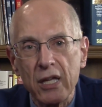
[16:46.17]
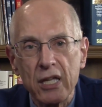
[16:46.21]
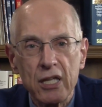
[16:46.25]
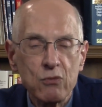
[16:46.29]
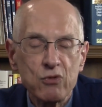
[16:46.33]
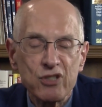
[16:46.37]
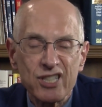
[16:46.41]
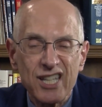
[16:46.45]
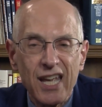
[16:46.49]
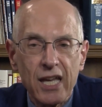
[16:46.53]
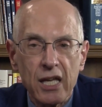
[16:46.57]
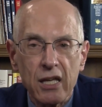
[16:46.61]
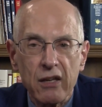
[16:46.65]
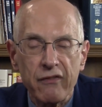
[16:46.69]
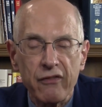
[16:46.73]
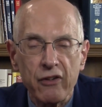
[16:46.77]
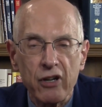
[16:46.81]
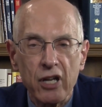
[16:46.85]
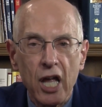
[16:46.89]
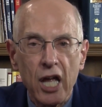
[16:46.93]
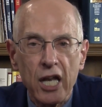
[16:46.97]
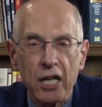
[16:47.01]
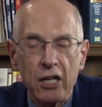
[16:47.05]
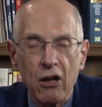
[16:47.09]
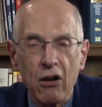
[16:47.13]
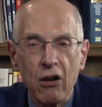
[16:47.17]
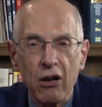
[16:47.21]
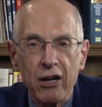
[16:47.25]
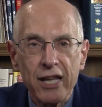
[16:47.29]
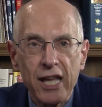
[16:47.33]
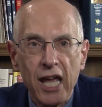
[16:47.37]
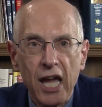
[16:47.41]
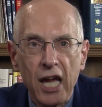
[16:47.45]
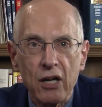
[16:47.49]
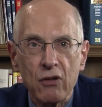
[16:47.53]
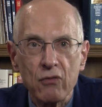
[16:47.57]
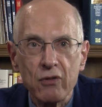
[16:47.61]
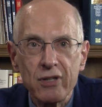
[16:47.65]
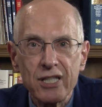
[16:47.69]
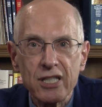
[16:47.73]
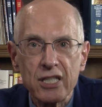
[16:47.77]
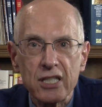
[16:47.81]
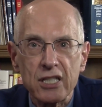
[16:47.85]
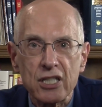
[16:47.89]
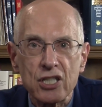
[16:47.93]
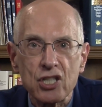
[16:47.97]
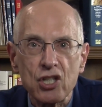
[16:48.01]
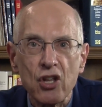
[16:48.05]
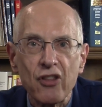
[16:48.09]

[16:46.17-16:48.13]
He was taking it for non-cardiac reasons.